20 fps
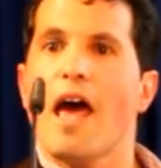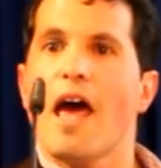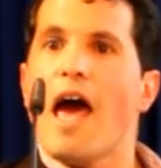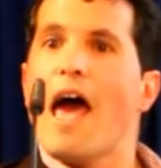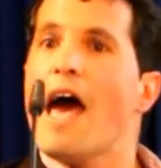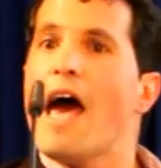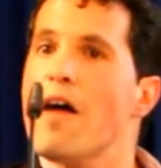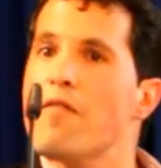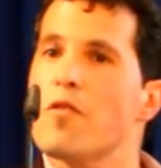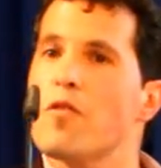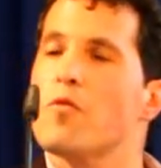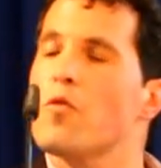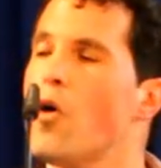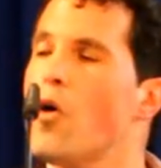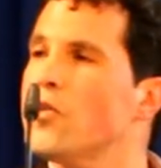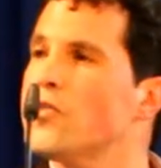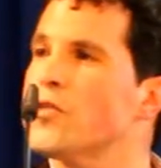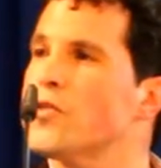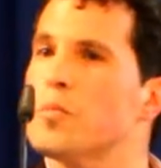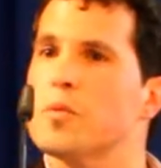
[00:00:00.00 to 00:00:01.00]
have a
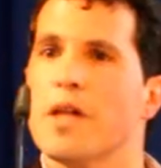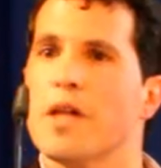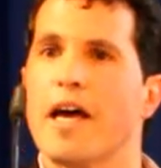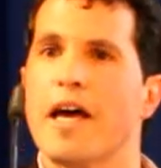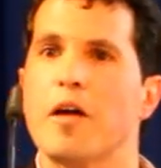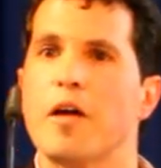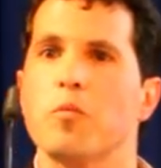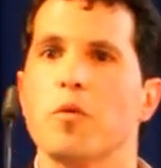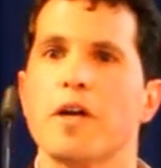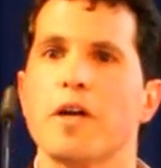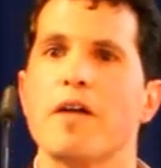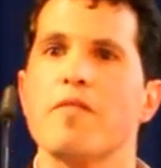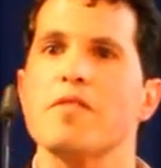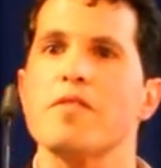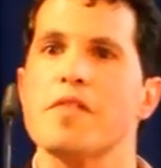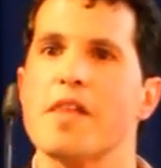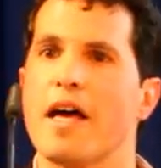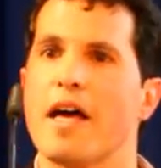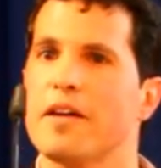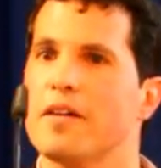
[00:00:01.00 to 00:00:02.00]
role to play in
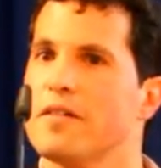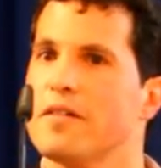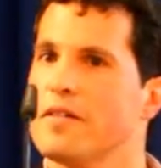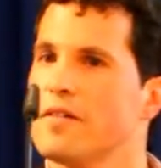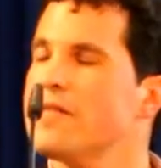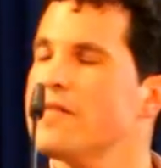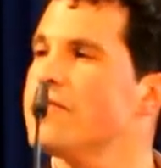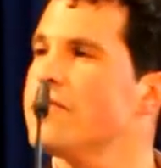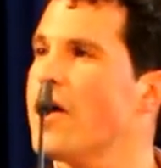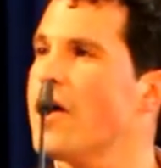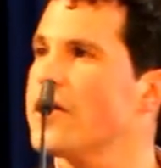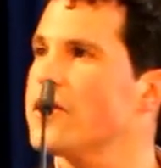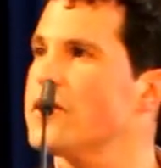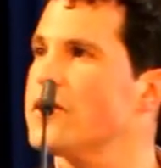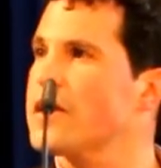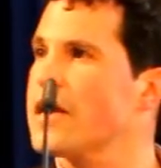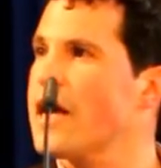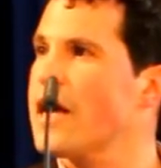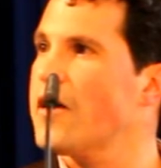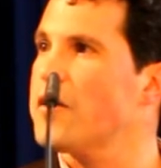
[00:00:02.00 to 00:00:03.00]
whatever that final
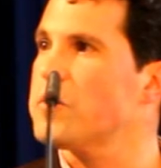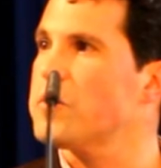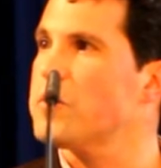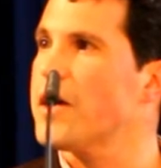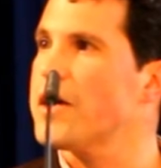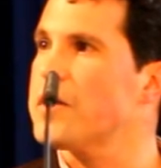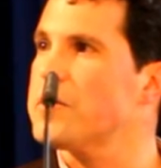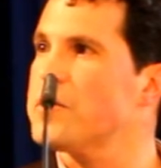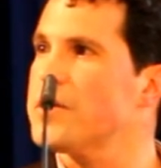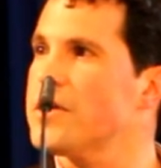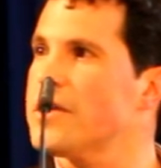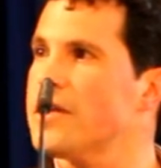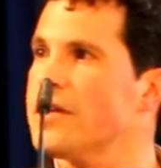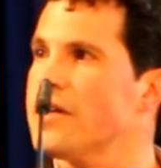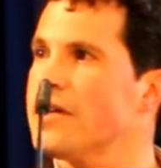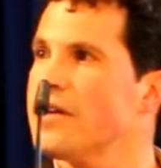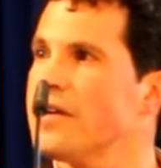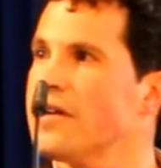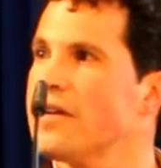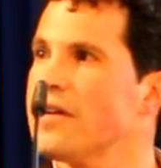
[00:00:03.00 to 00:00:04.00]
account might be